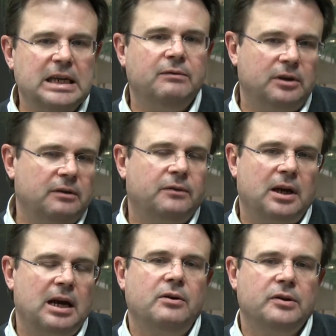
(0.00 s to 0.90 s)
even if
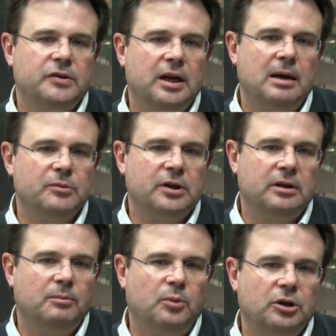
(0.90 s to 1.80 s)
the currency comes
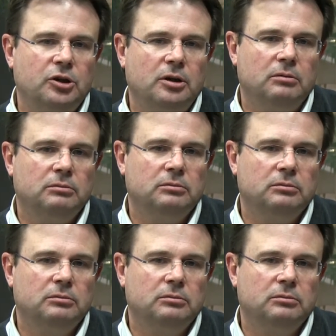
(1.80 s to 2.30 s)
under pressure.